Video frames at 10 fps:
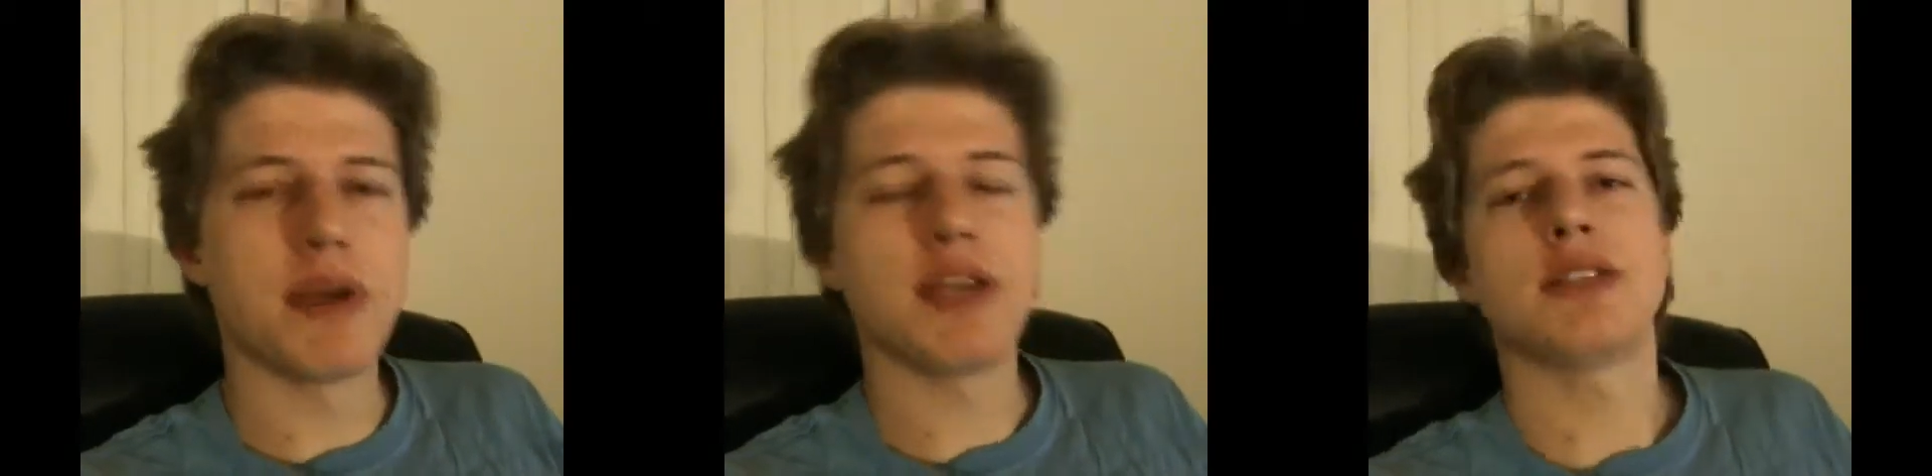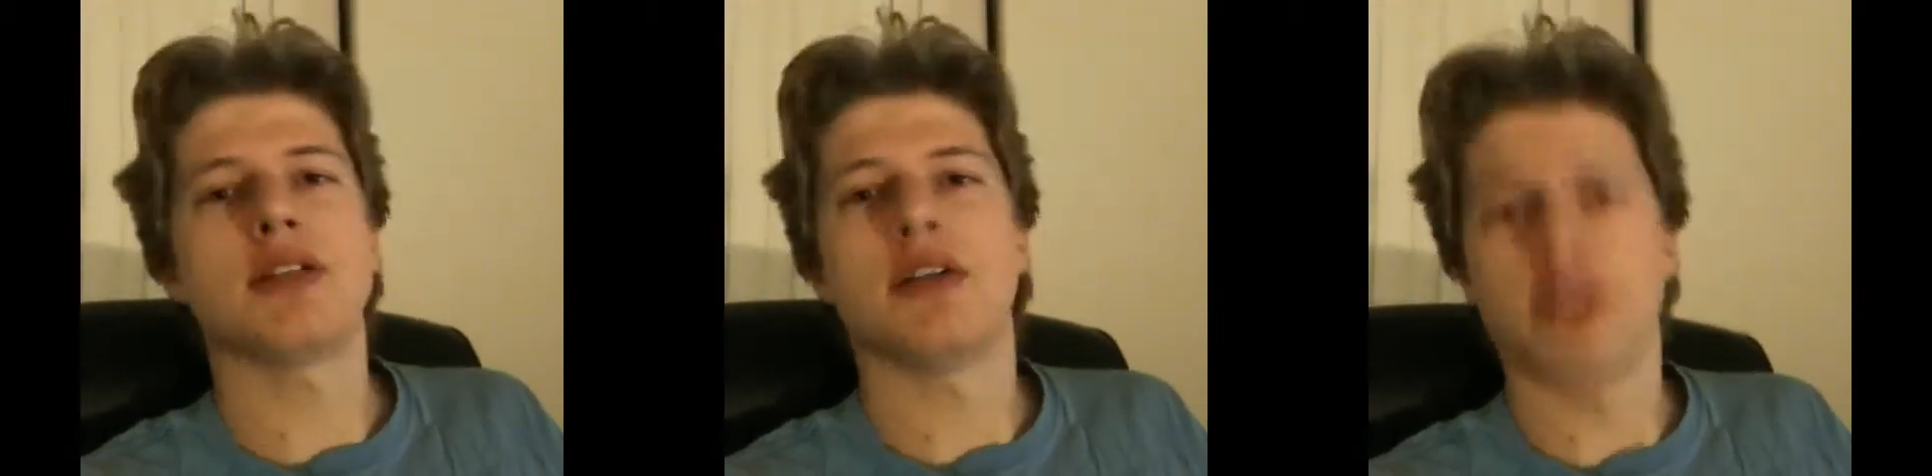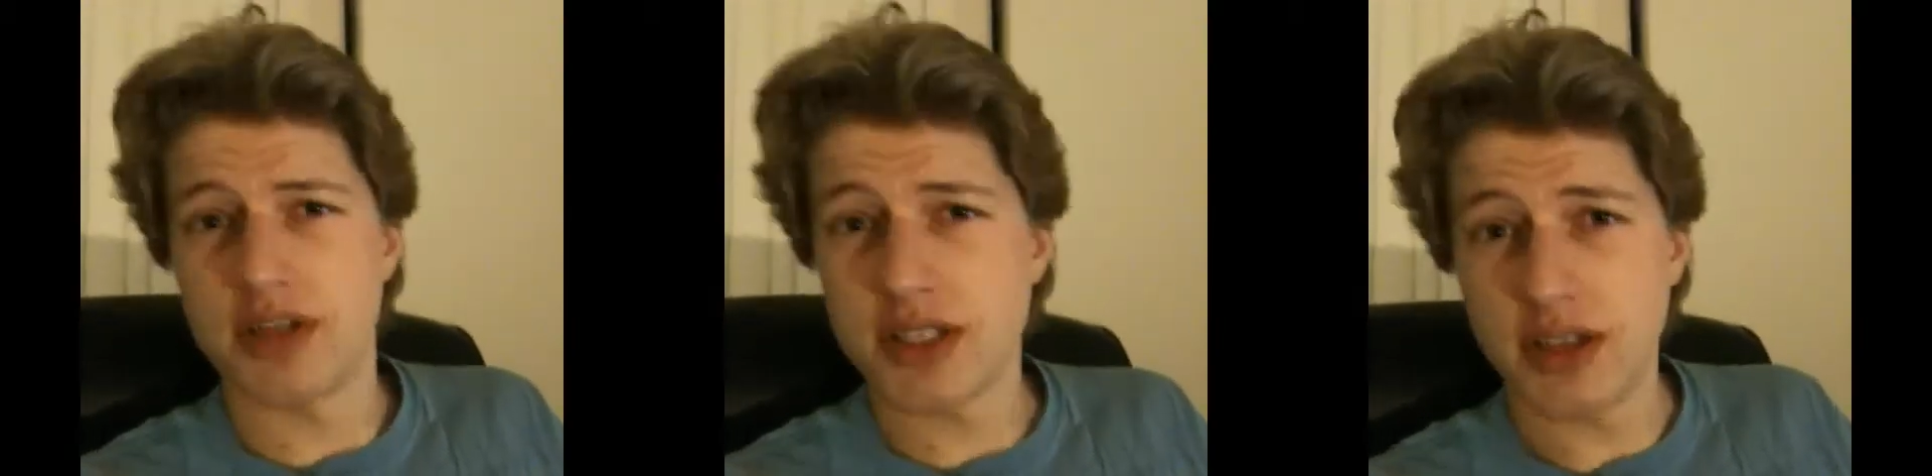based on
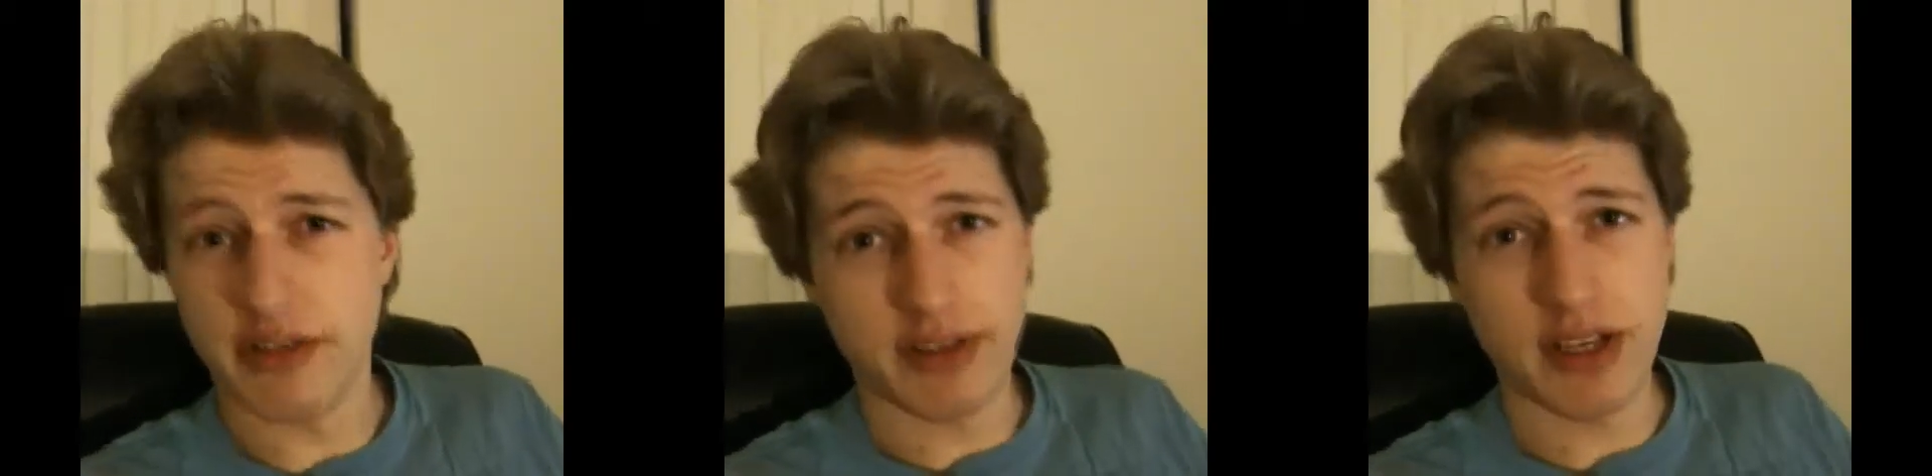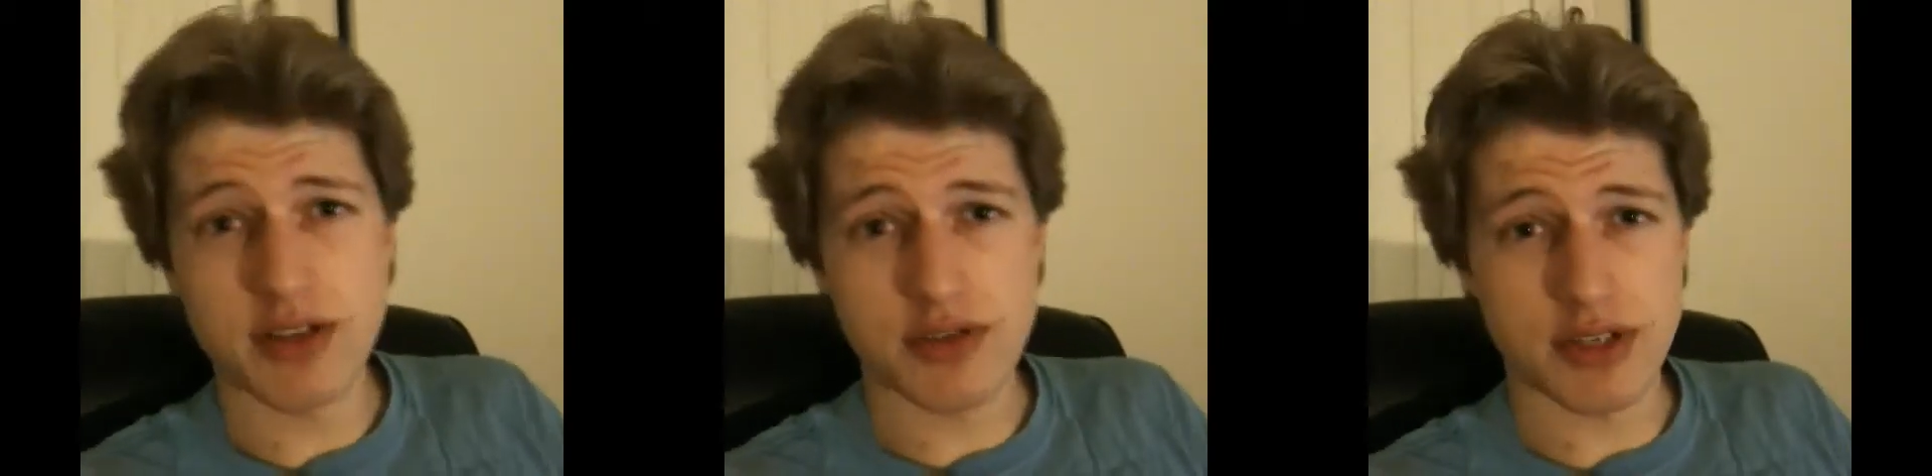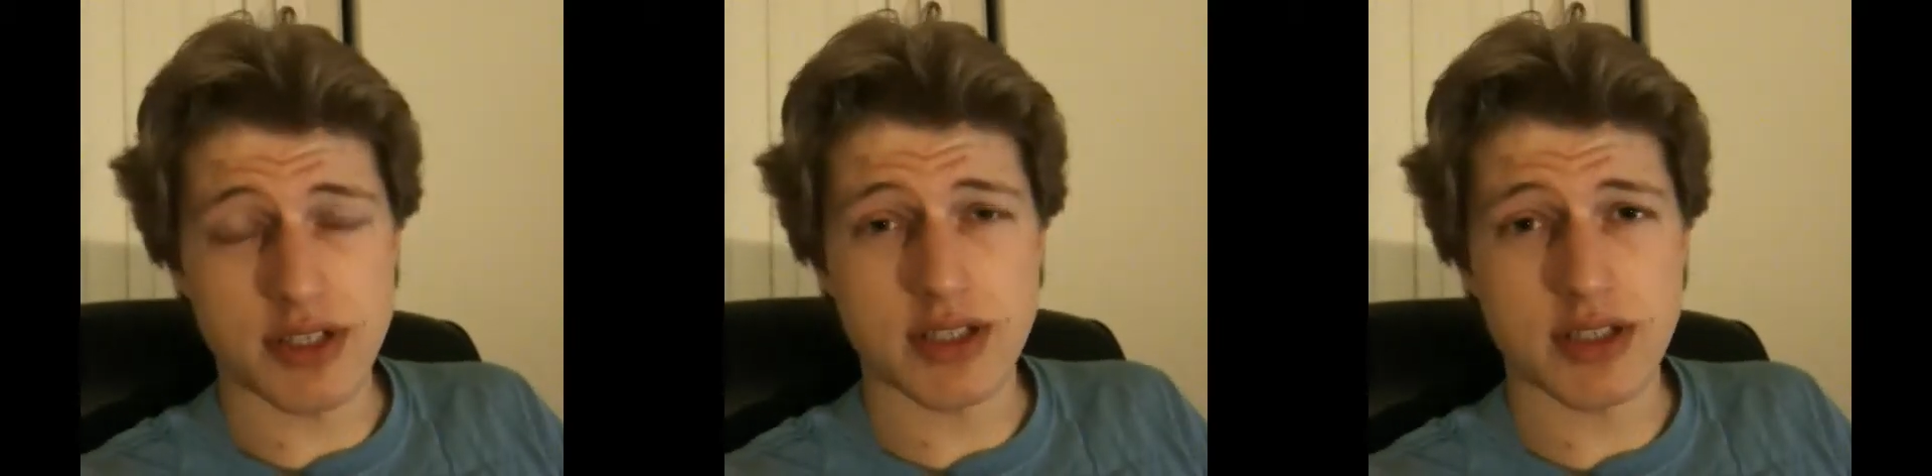their
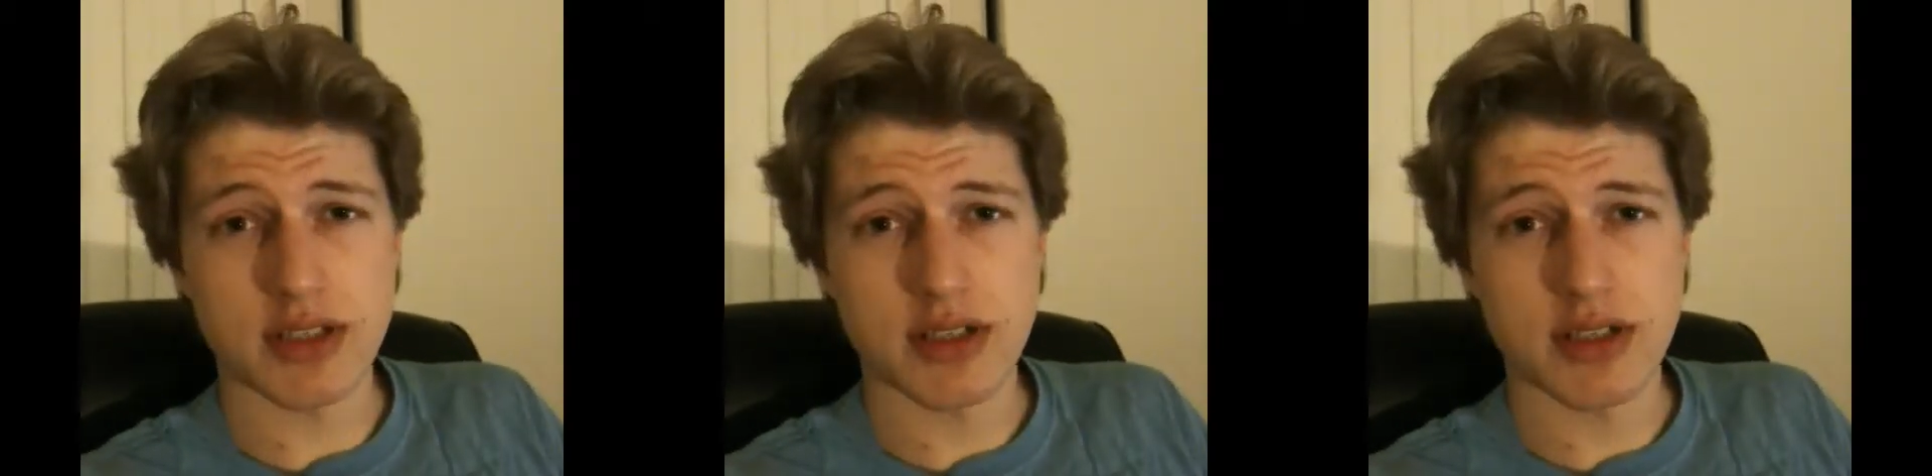self-interest.